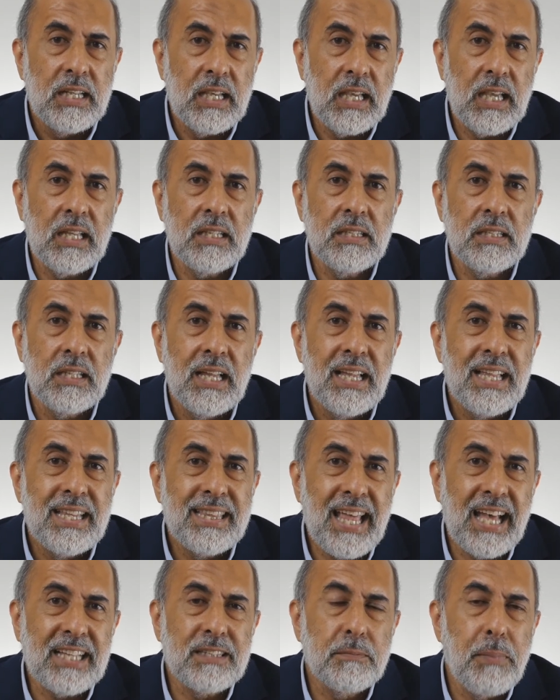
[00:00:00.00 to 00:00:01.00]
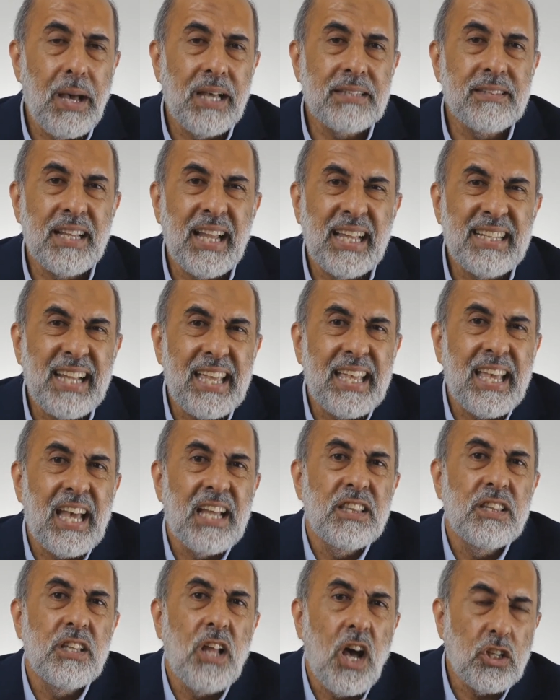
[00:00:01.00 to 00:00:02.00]
in that battle, and I
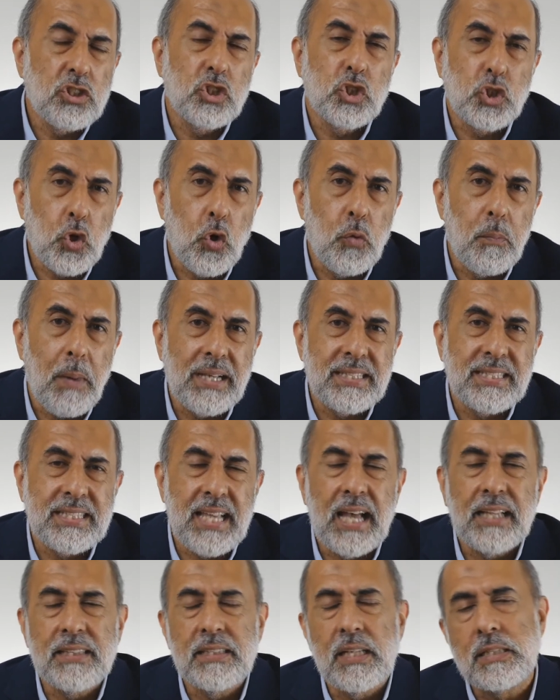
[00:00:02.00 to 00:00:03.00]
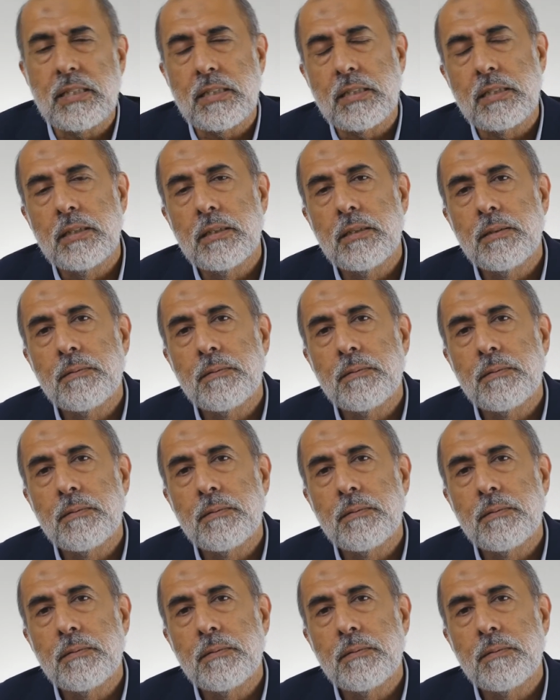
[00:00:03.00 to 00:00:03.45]
cannot show my sadness.